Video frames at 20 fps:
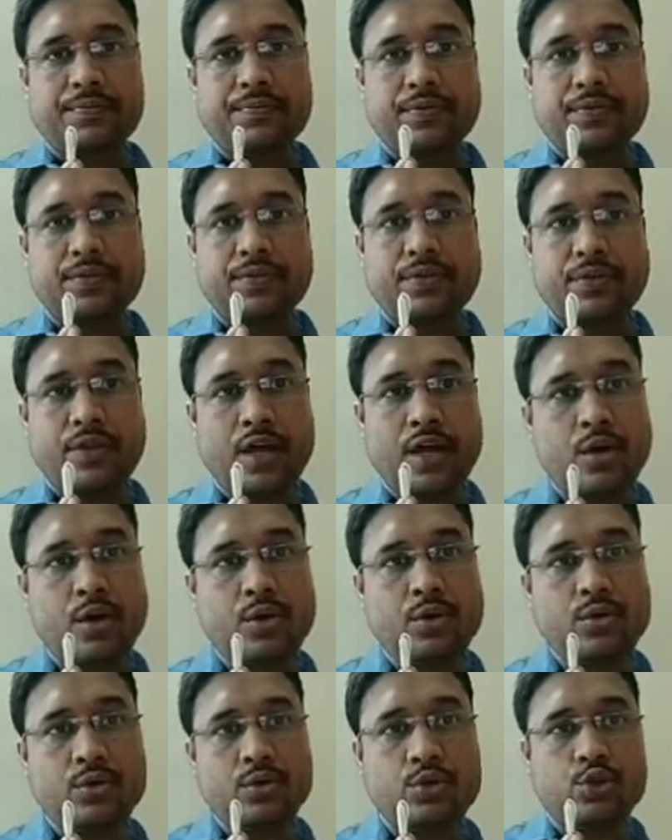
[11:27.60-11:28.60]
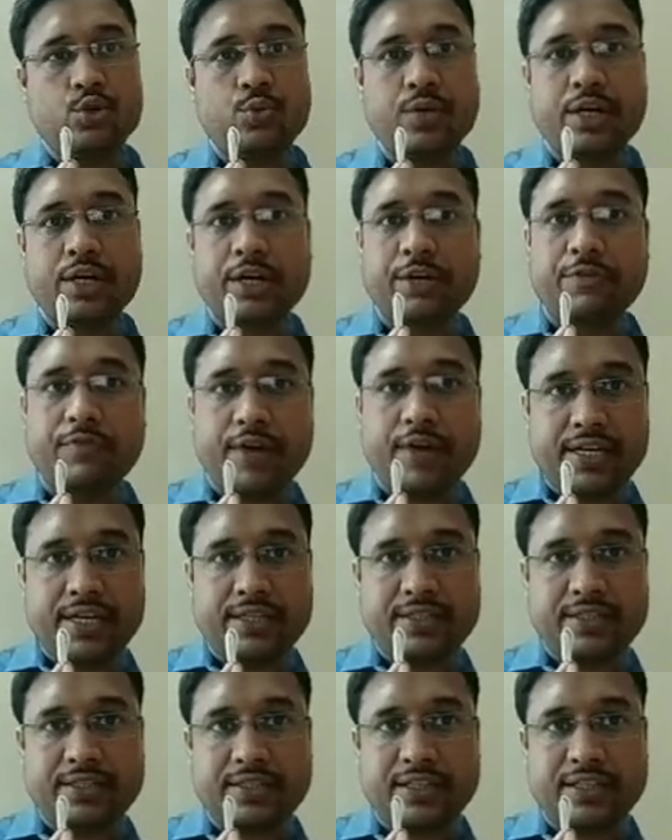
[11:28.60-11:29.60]
now you will
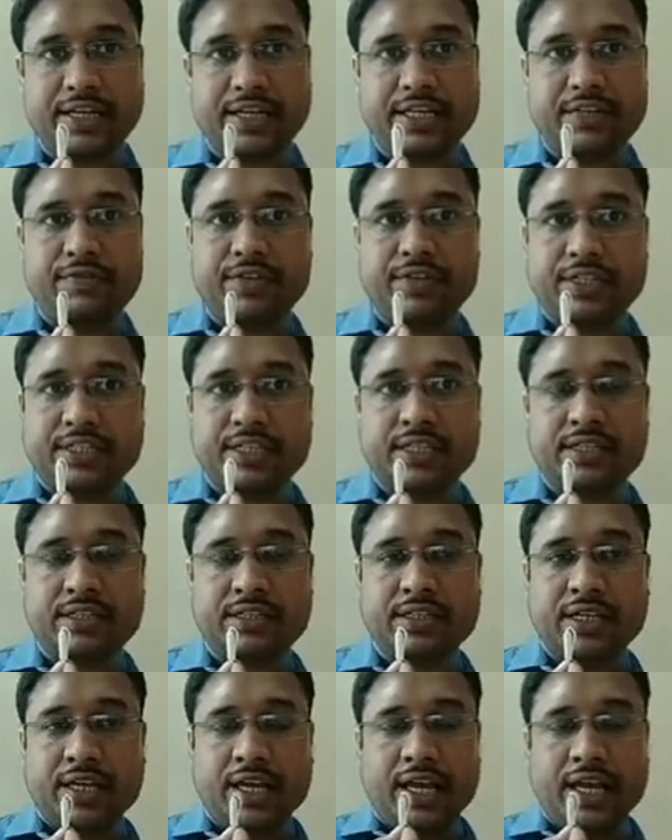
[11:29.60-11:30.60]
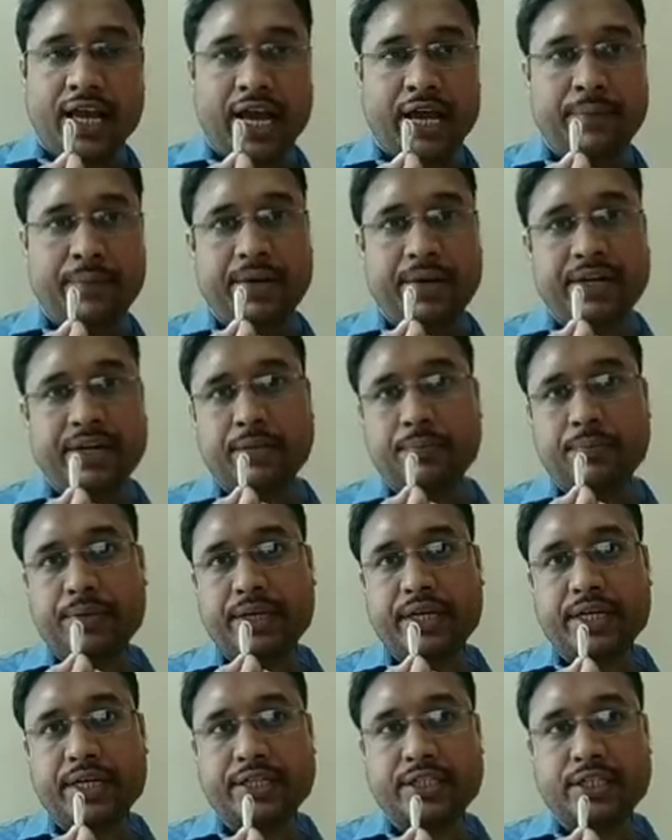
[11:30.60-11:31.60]
revise the division and
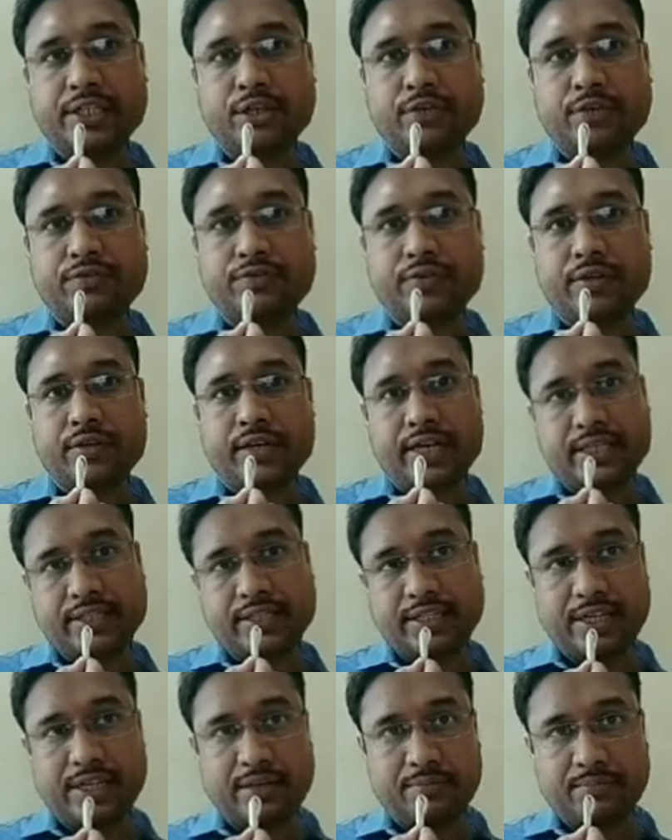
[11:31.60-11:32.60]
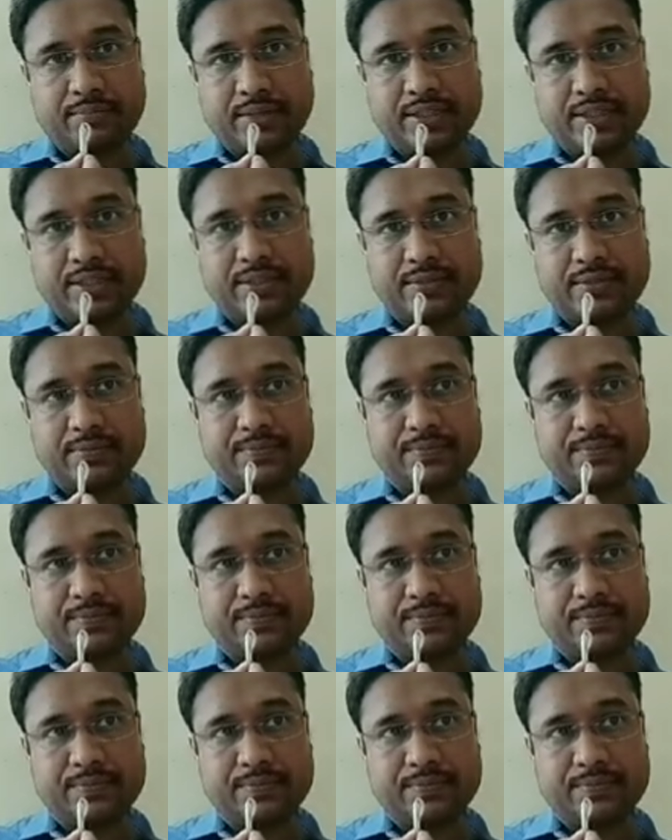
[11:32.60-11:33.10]
multiplication of rational numbers.